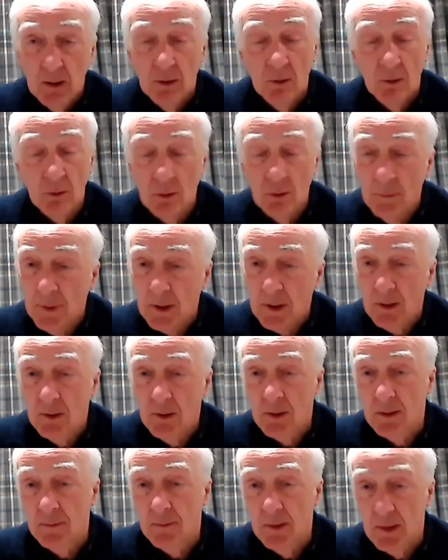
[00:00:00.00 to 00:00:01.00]
all
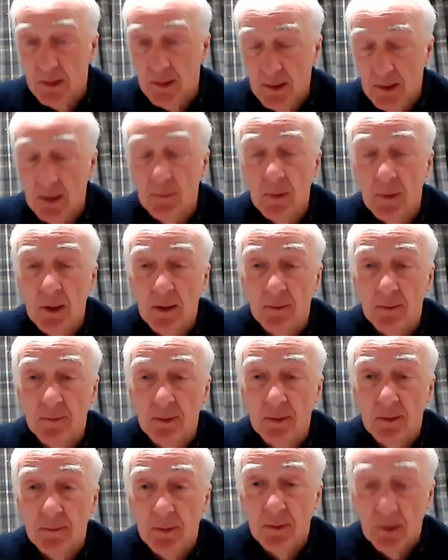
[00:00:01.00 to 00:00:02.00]
because of his deep
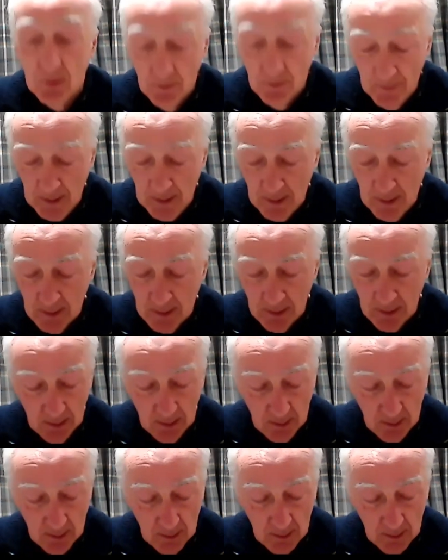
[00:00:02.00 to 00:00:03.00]
love for humanity.